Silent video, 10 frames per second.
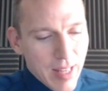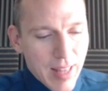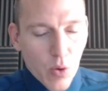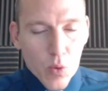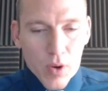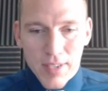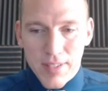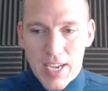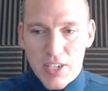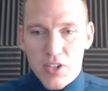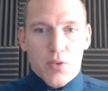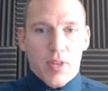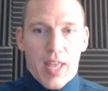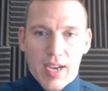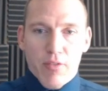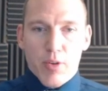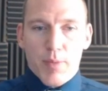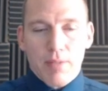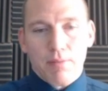that organization or that government.